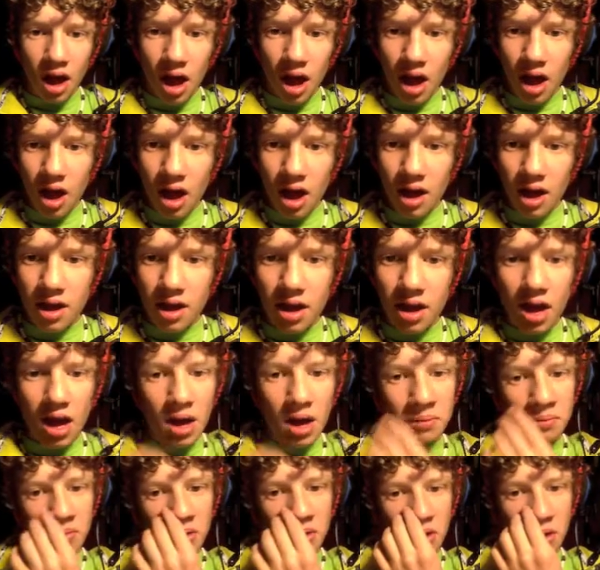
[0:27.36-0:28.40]
I
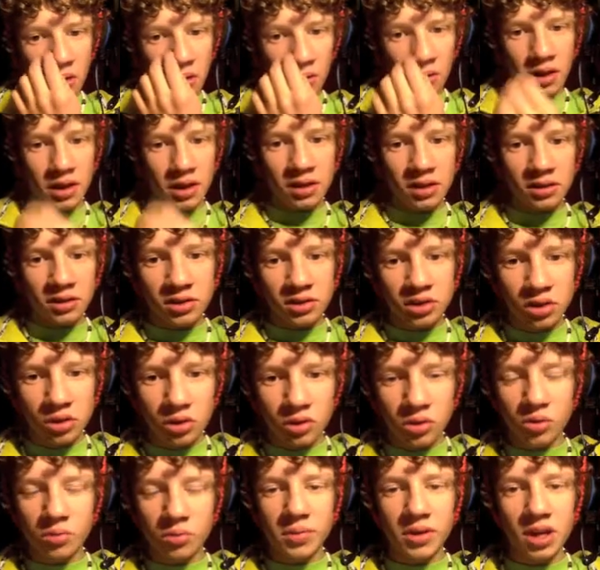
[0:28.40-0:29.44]
am going
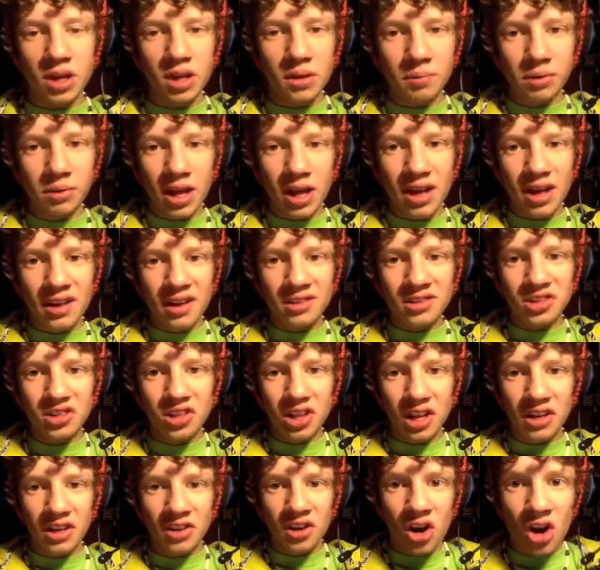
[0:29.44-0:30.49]
to be playing
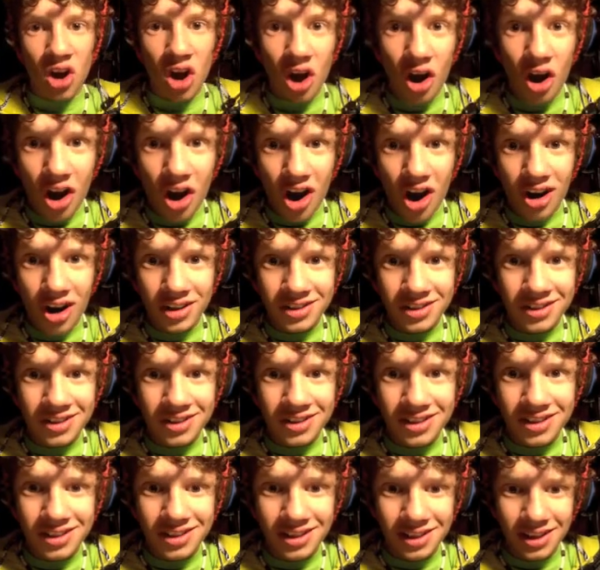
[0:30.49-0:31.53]
Slender
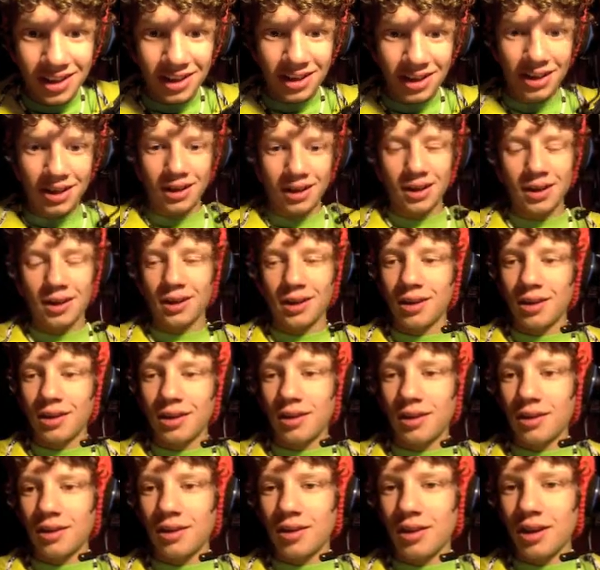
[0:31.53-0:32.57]
Haunt.
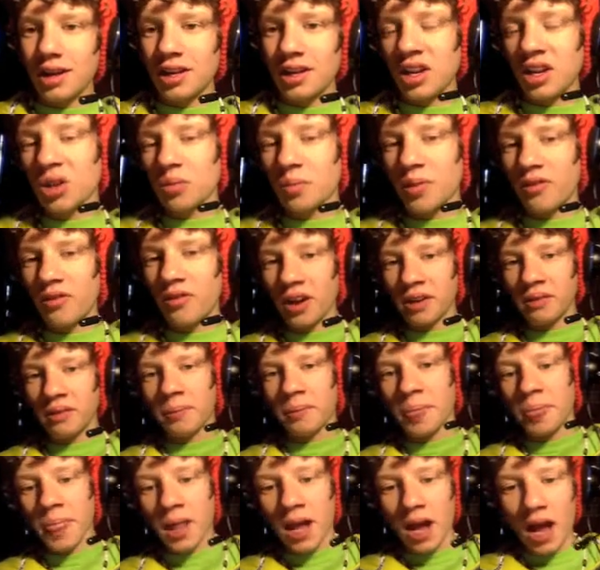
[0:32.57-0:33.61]
And it'll be fun.
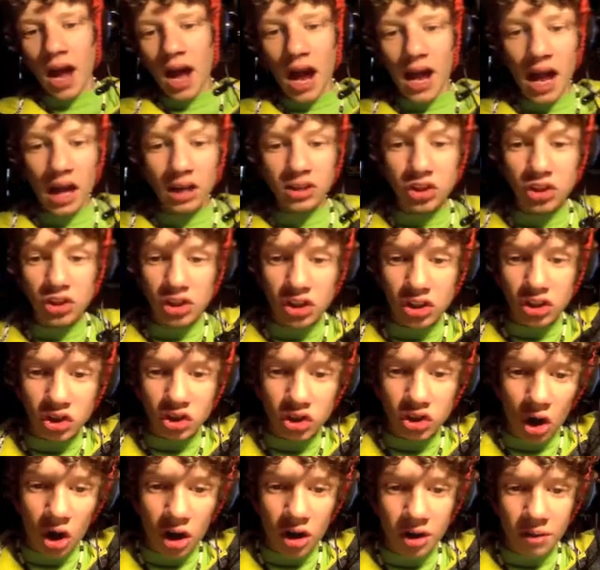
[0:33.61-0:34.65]
I actually
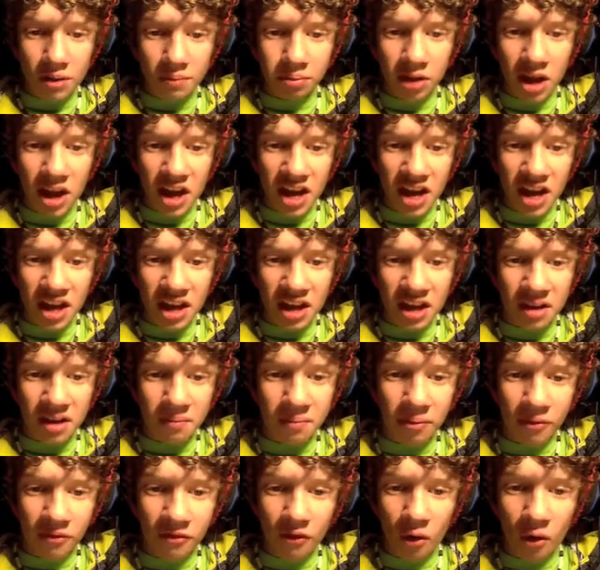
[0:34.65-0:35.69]
started
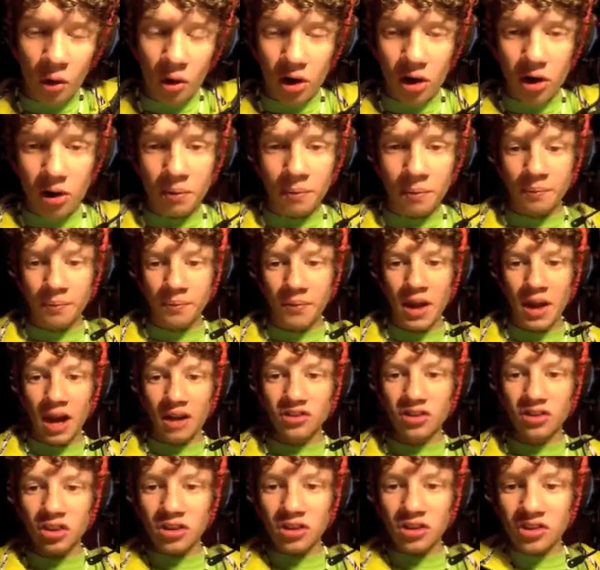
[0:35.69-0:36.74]
playing before.
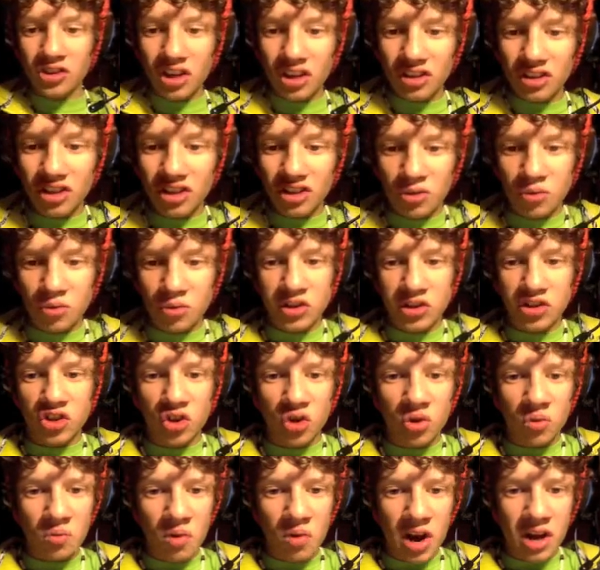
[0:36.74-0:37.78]
As you can see, it says
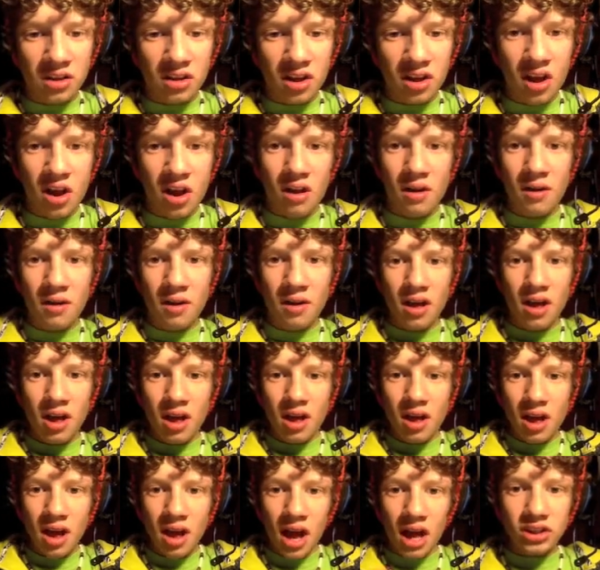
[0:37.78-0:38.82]
resume right there.
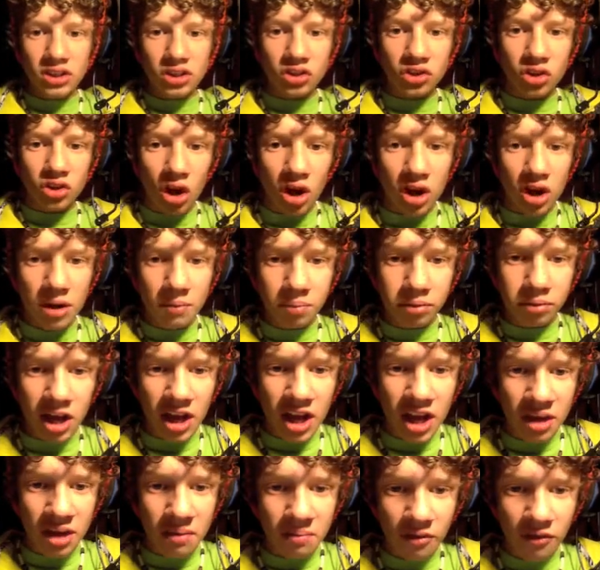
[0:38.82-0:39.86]
I started
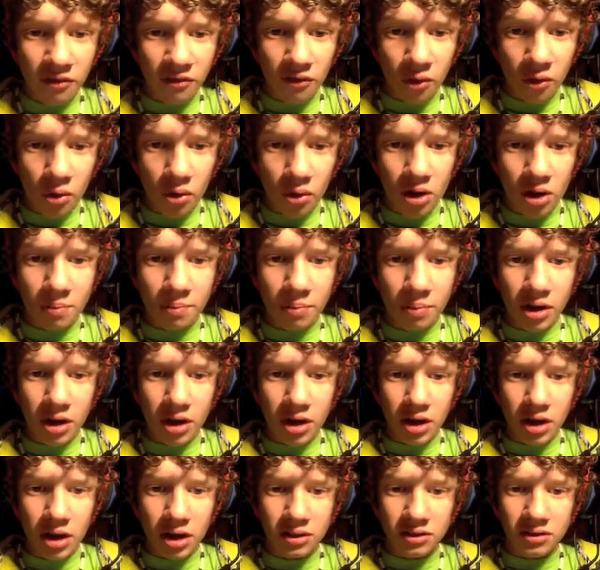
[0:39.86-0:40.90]
playing before,
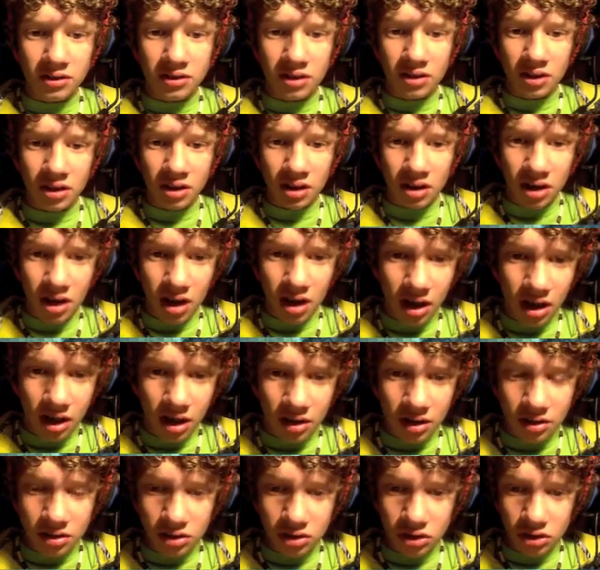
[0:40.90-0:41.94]
but it didn't... Uh,
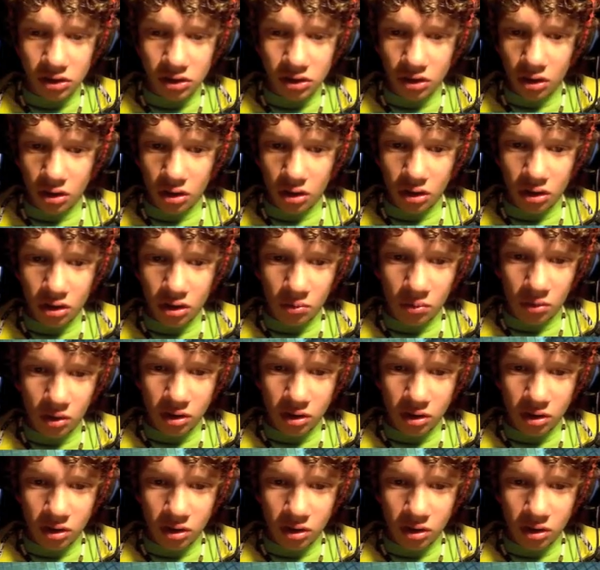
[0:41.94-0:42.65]
are you sure you